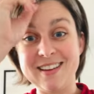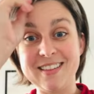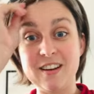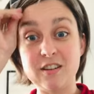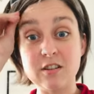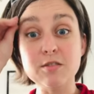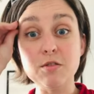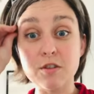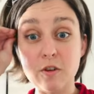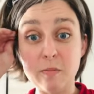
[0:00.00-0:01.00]
There's also a
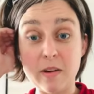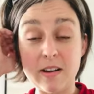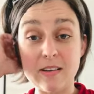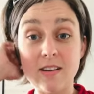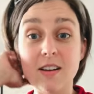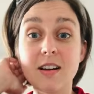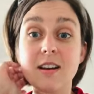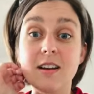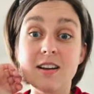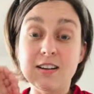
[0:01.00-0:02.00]
coupon
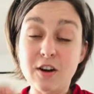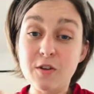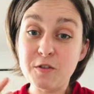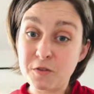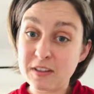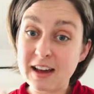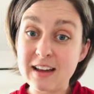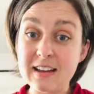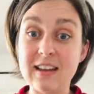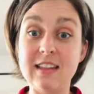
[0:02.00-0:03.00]
code for that
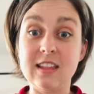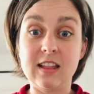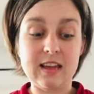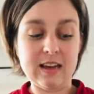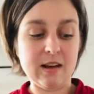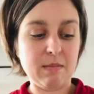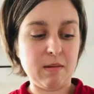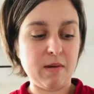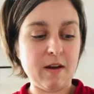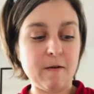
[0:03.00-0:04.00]
in the link in my
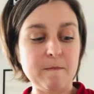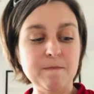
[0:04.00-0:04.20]
bio.